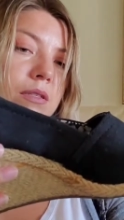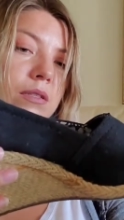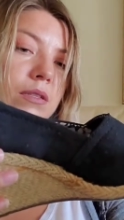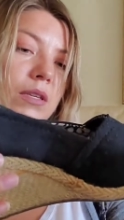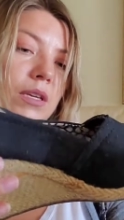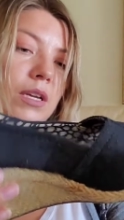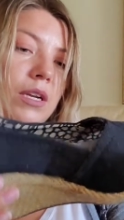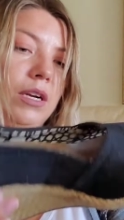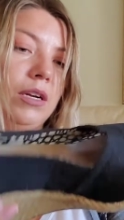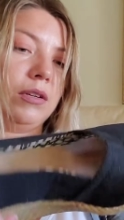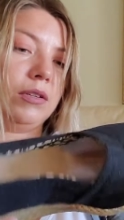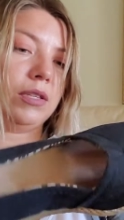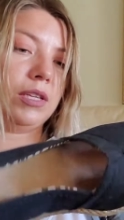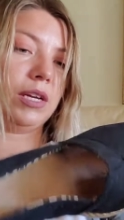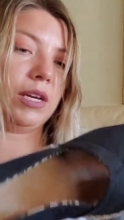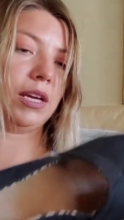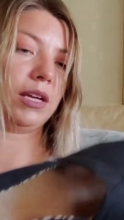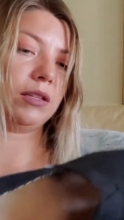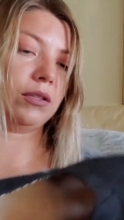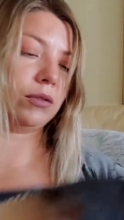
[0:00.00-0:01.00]
You know, they
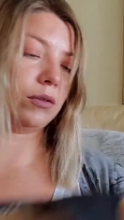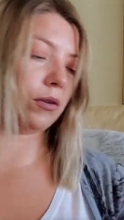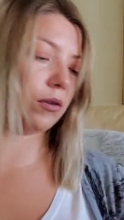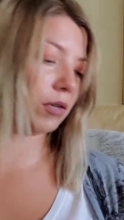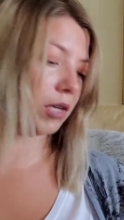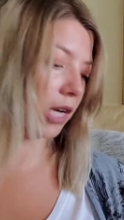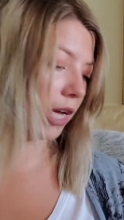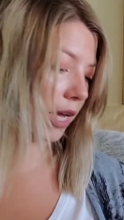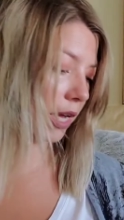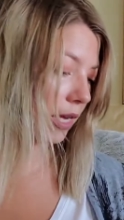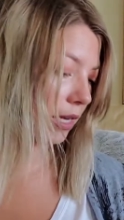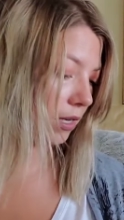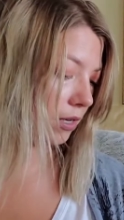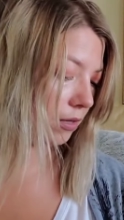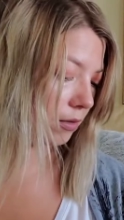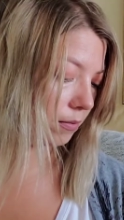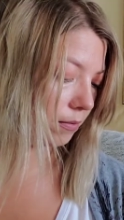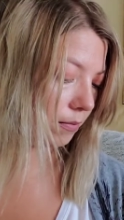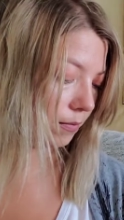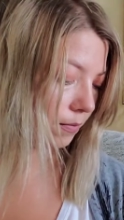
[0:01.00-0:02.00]
can do okay.
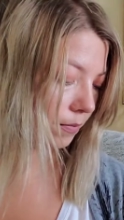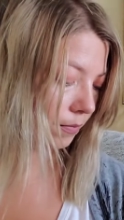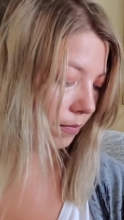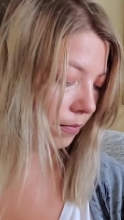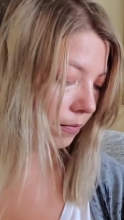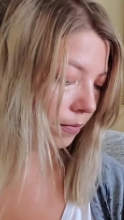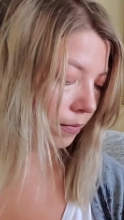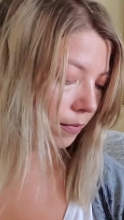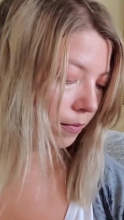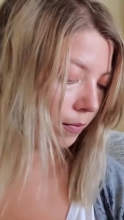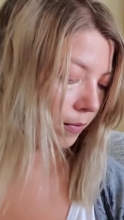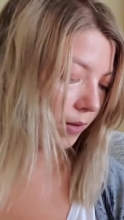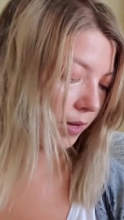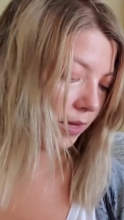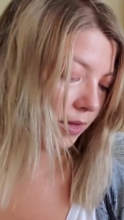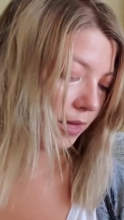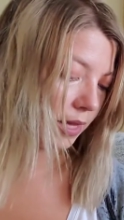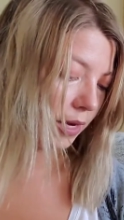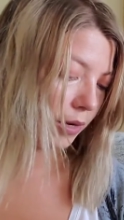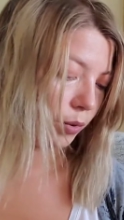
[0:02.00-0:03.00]

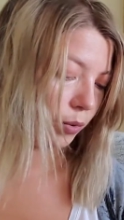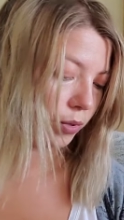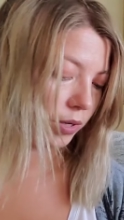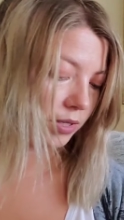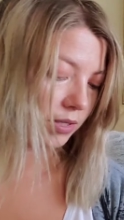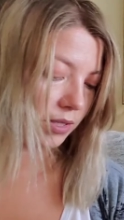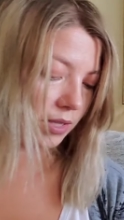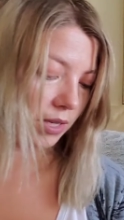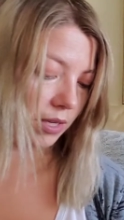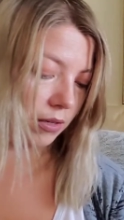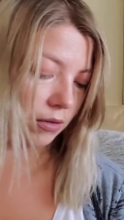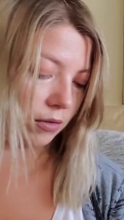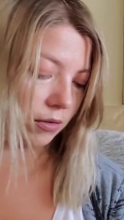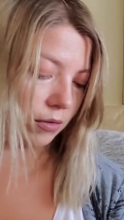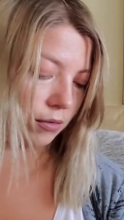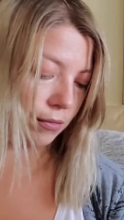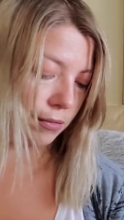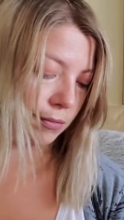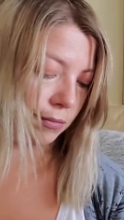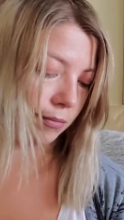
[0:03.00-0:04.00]
Nine West, I don't
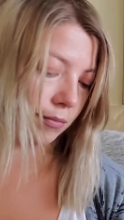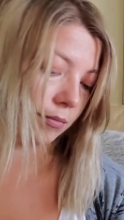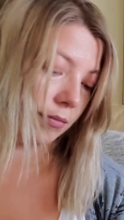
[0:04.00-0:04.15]
know.